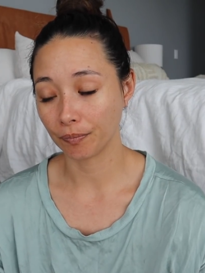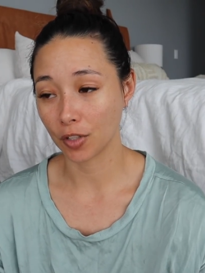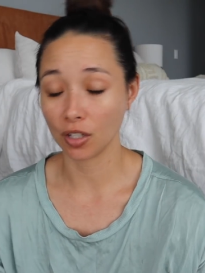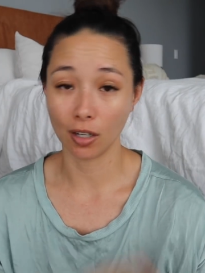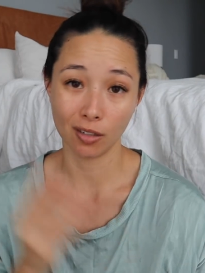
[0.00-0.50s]

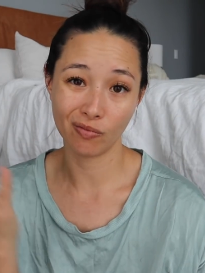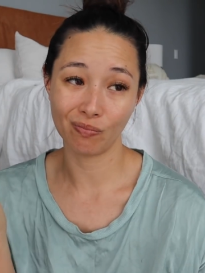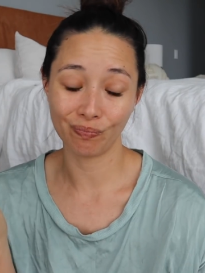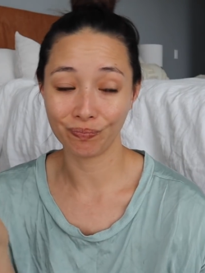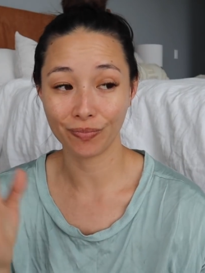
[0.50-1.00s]
So
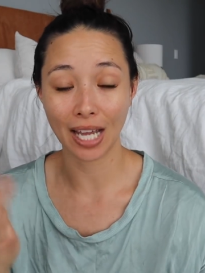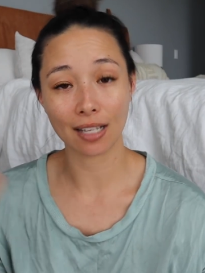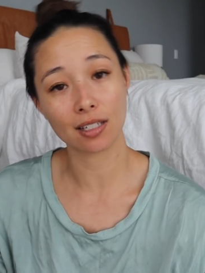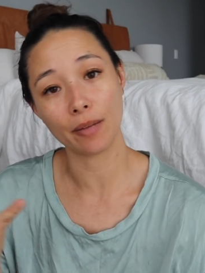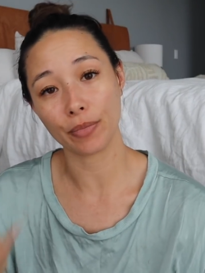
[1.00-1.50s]

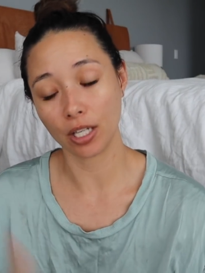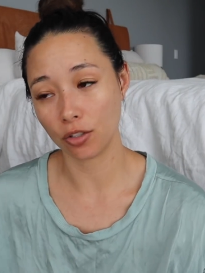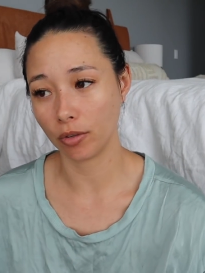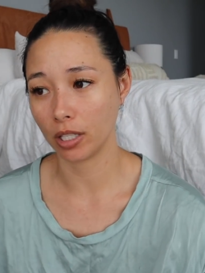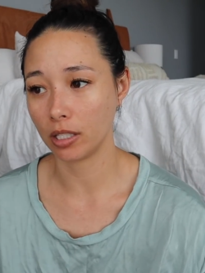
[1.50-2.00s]
that's something
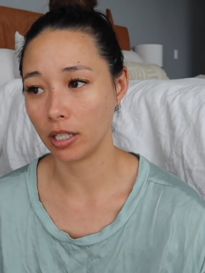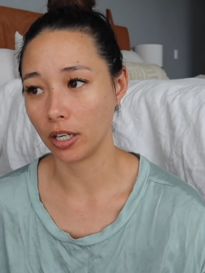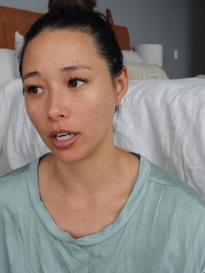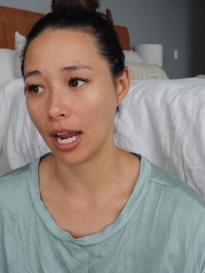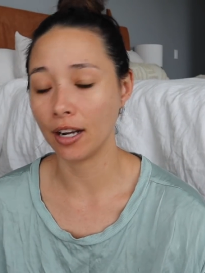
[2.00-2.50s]
to
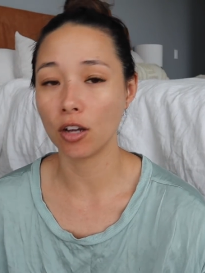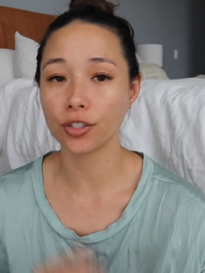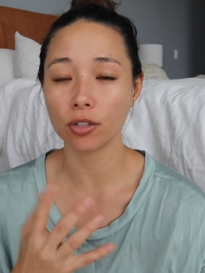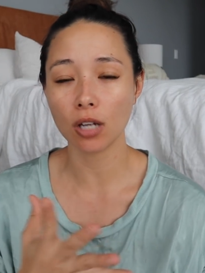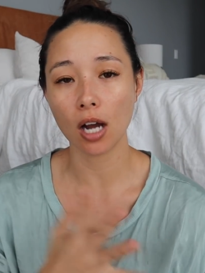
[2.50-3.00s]
consider. And
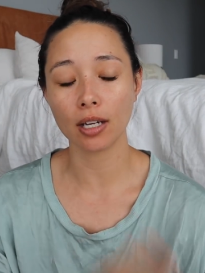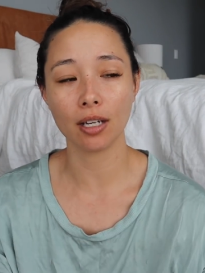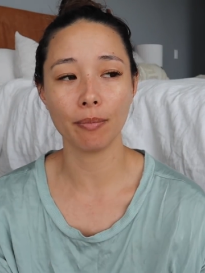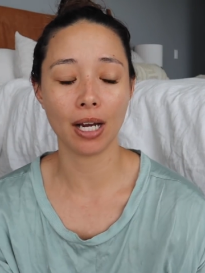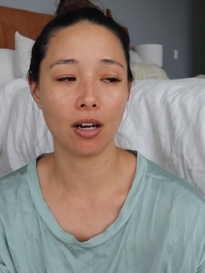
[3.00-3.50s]
also
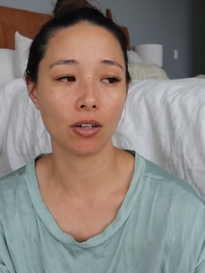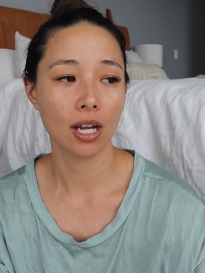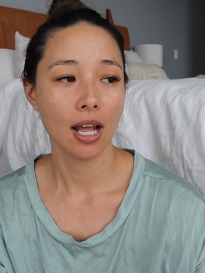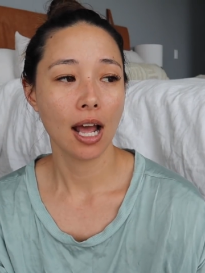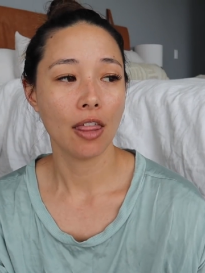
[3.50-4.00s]
talking about
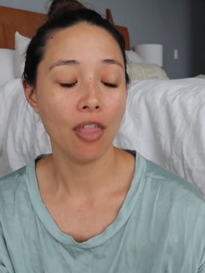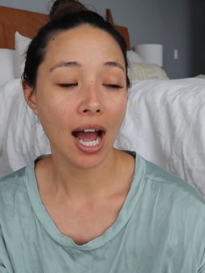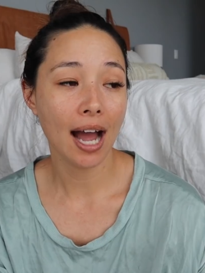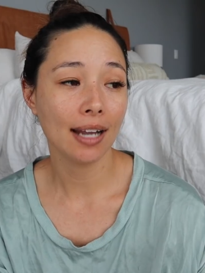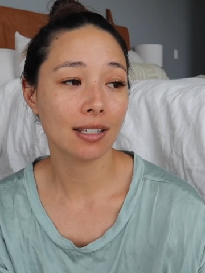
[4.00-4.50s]

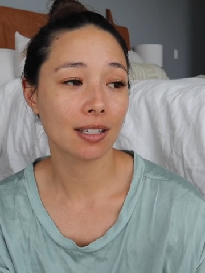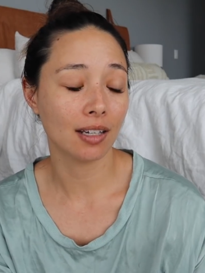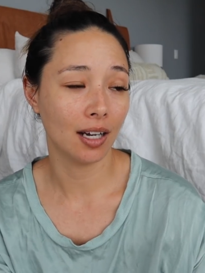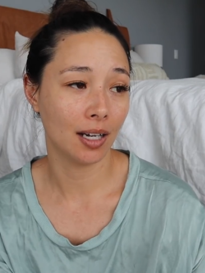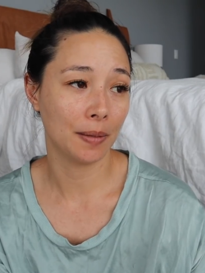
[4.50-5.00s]
that,
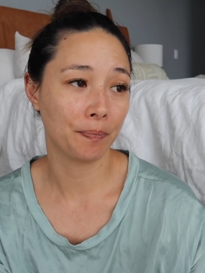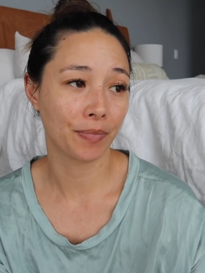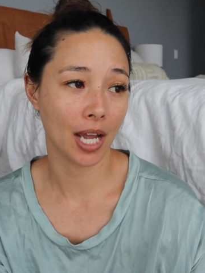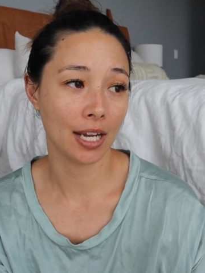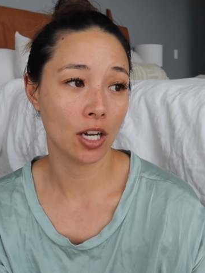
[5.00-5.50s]

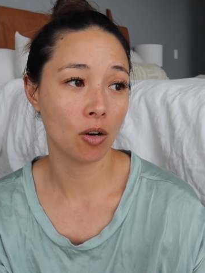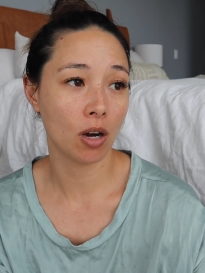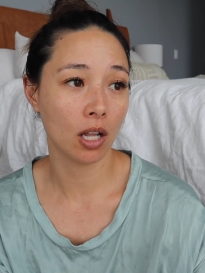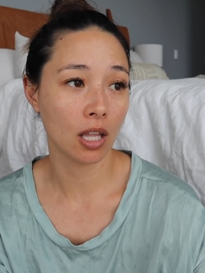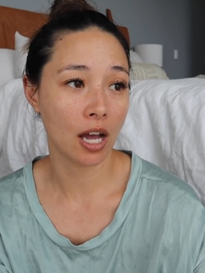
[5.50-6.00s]
I know
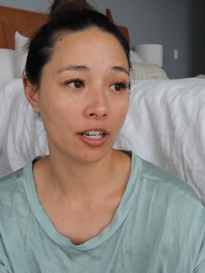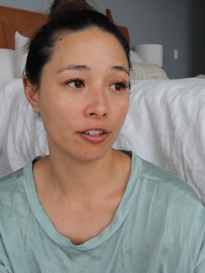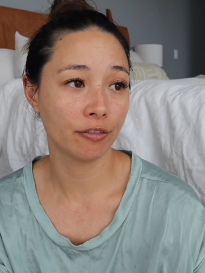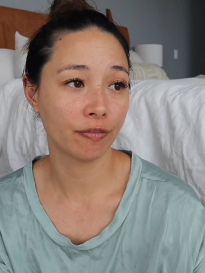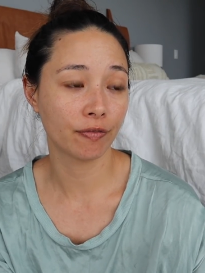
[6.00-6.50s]
a lot
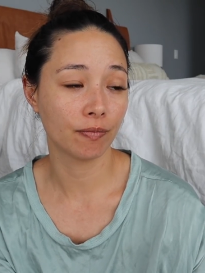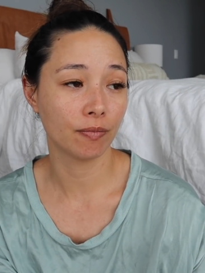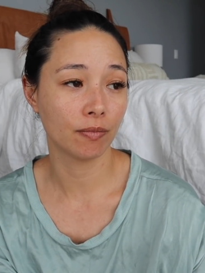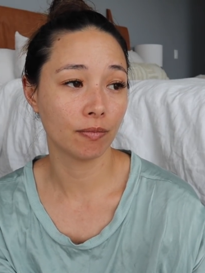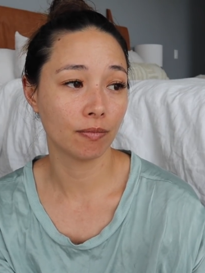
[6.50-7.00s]
of
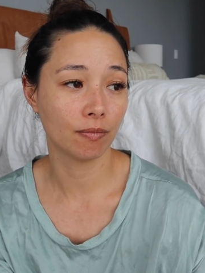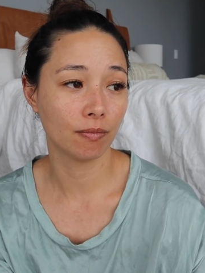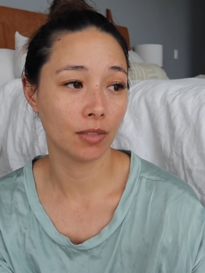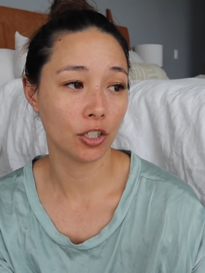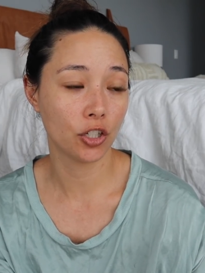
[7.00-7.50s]

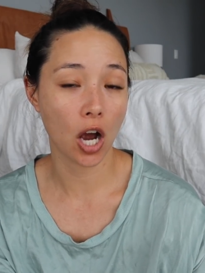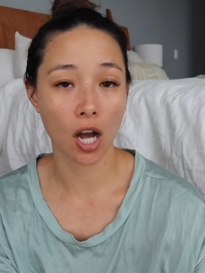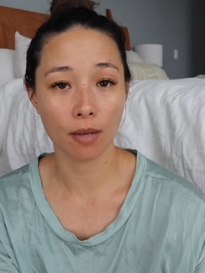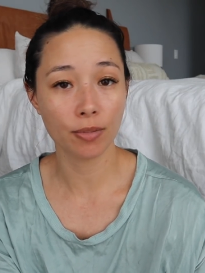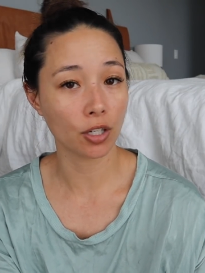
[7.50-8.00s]

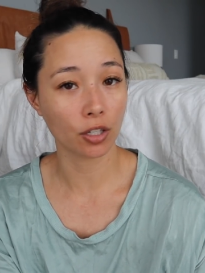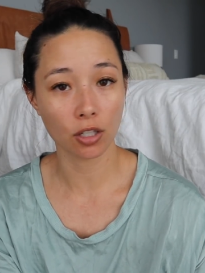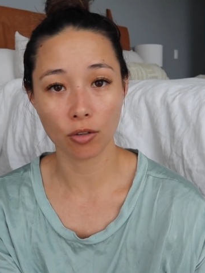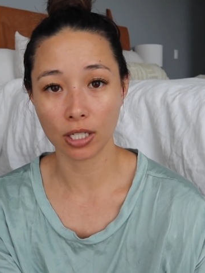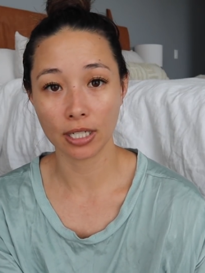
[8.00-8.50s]
jobs are
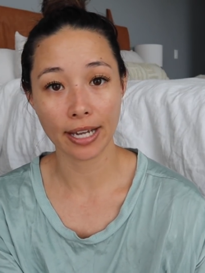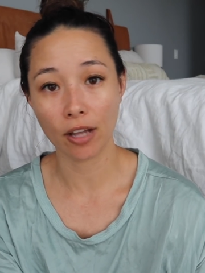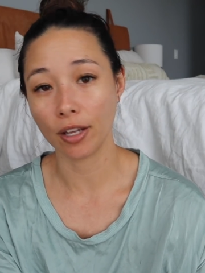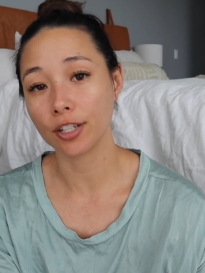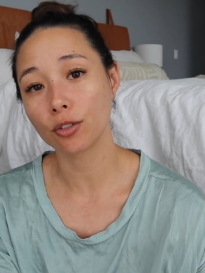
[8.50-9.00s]
closing
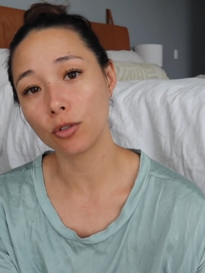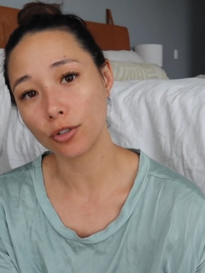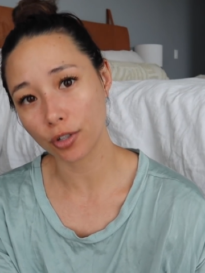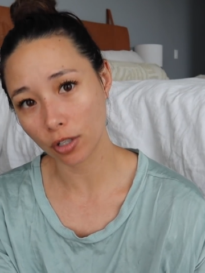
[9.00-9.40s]
down, like schools are